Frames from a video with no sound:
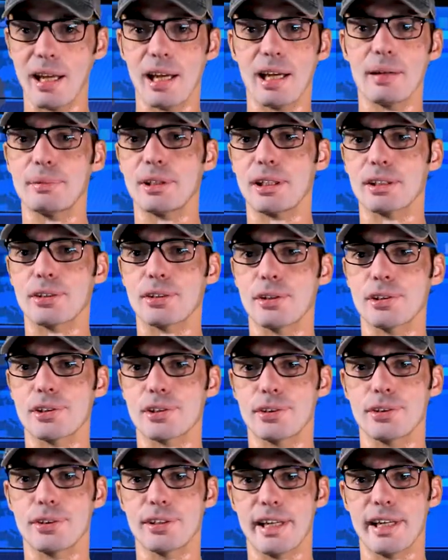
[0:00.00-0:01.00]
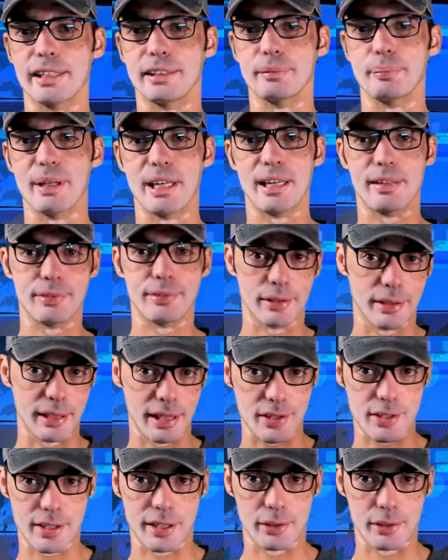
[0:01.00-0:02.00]
I'm not going to do that math, you
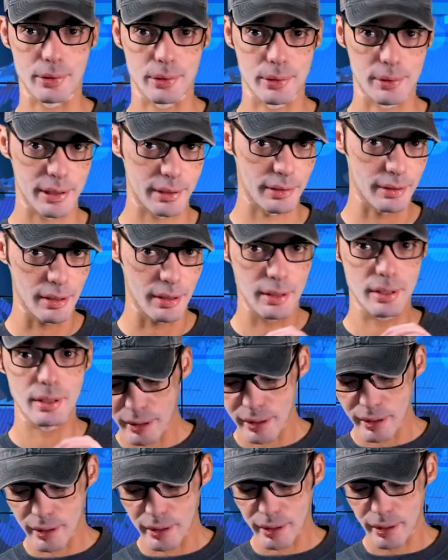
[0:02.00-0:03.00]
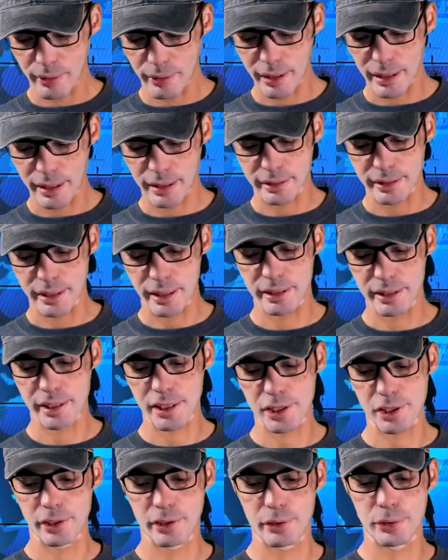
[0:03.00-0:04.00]
guys can do it. All right,
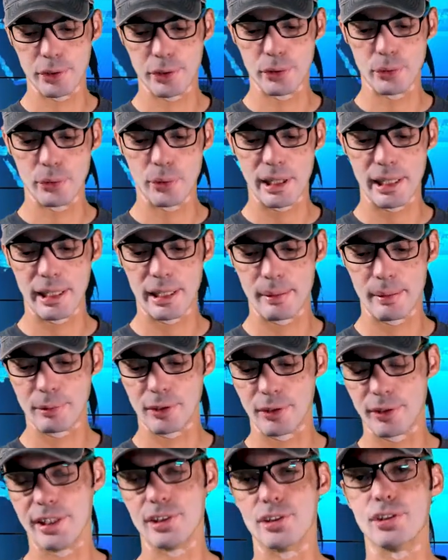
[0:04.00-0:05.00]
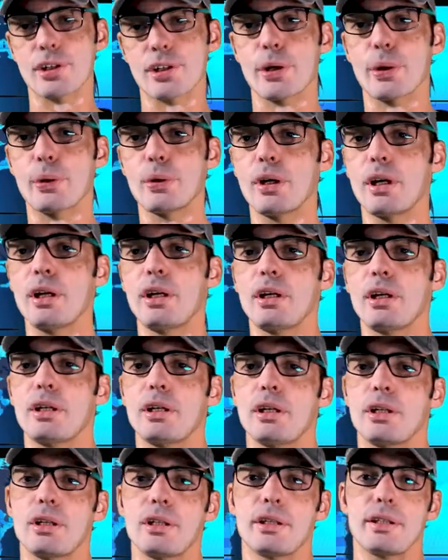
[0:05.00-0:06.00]
additional UI upgrade. So
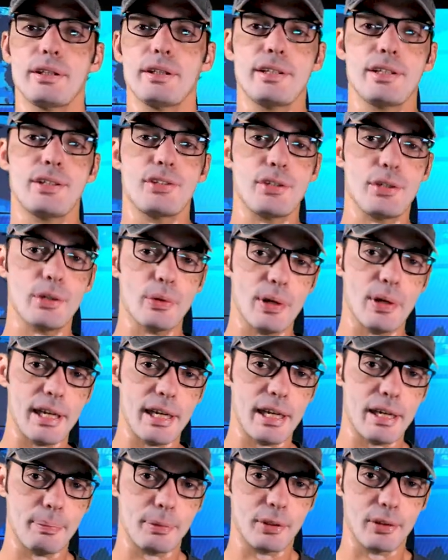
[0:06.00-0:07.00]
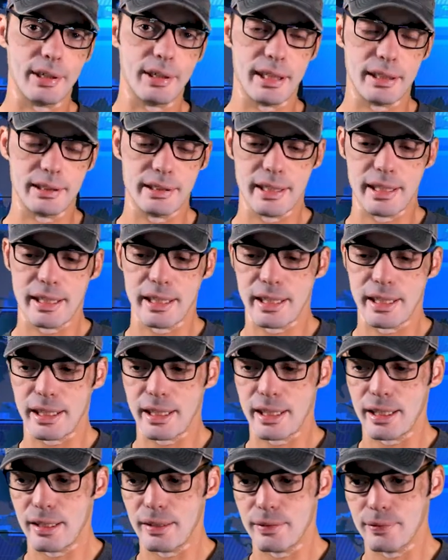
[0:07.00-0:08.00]
this UI upgrade
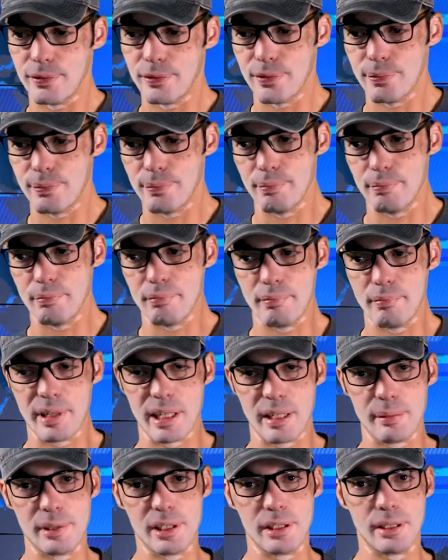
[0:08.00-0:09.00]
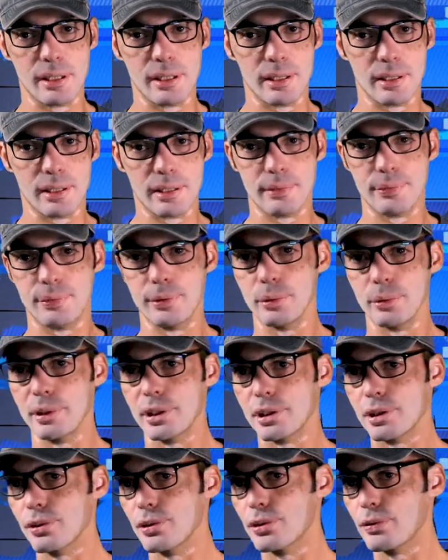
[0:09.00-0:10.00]
gave maybe a few
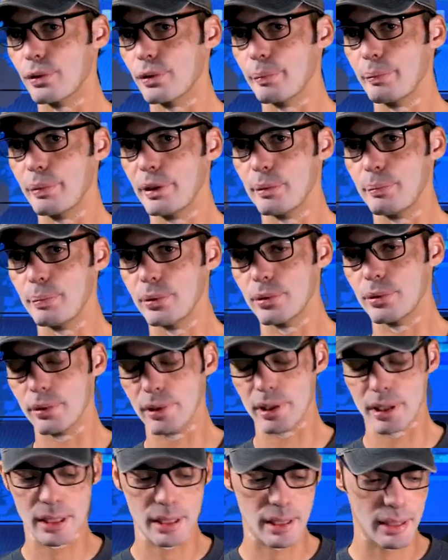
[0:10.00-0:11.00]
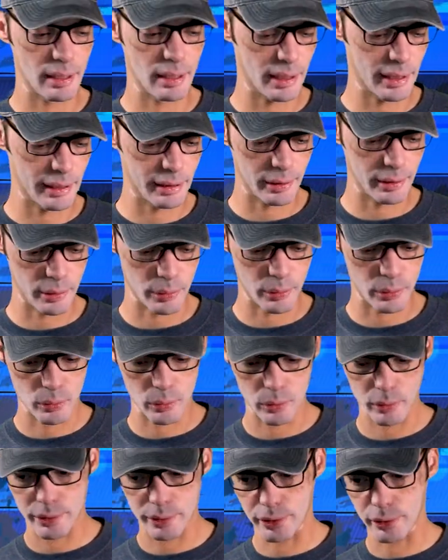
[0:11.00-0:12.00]
issues for people. Uh, I
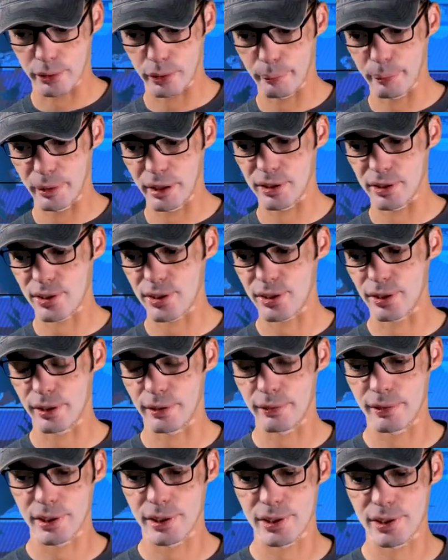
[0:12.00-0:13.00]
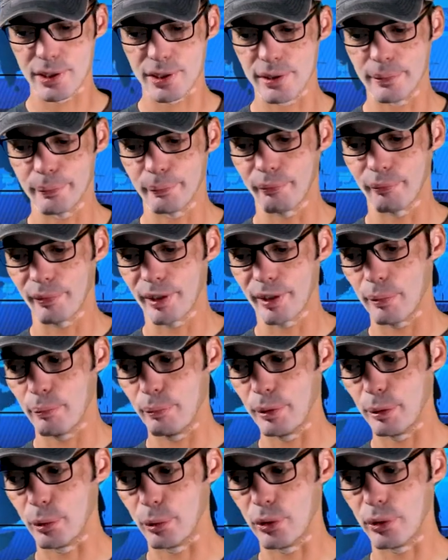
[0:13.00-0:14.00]
know European servers
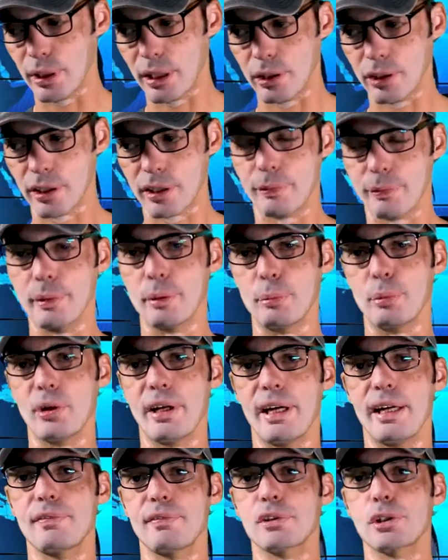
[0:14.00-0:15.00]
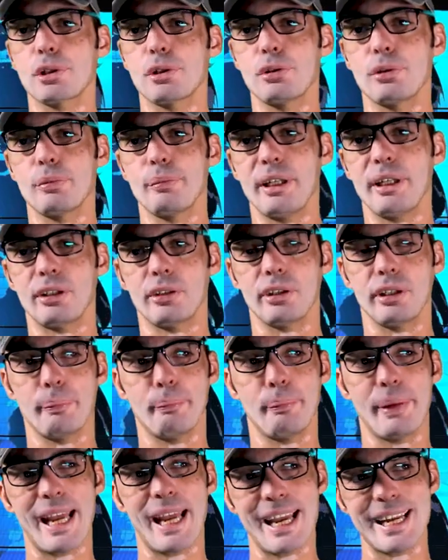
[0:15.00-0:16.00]
people, a lot of people have to
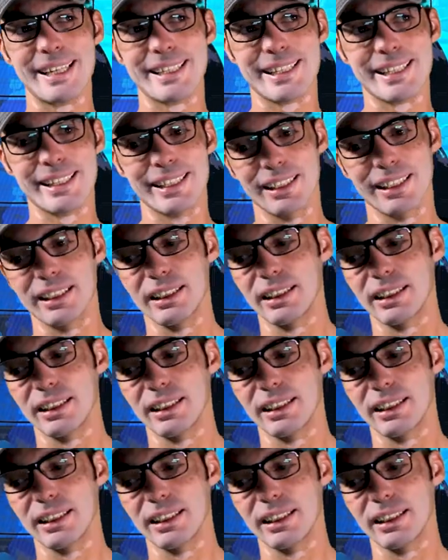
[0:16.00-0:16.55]
manually patch.